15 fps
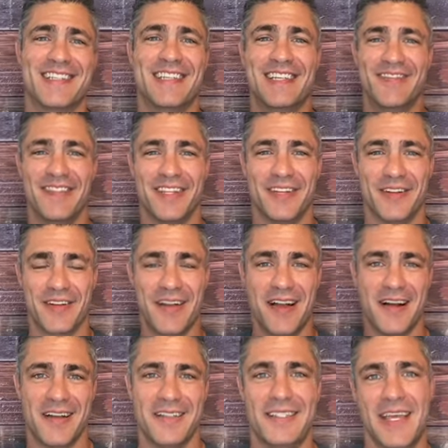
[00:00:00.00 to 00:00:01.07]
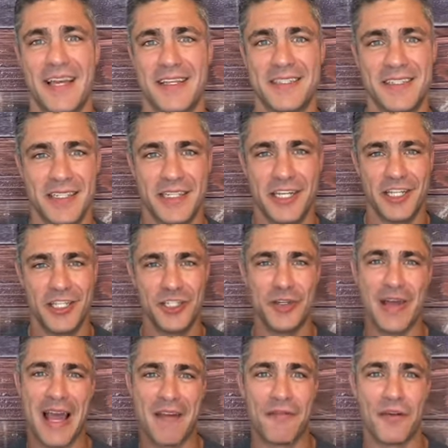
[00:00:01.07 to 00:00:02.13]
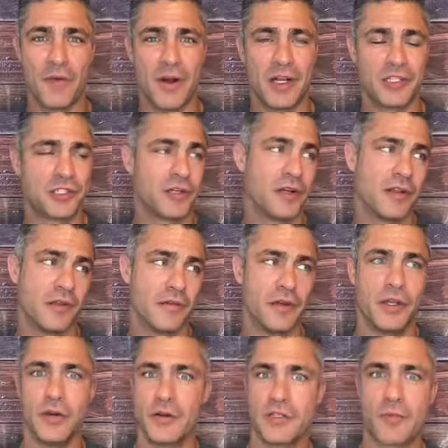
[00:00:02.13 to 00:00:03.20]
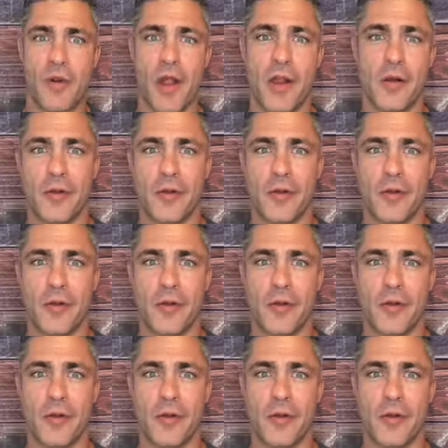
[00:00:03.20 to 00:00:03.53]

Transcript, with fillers: give a little context in case you haven't watched all the videos prior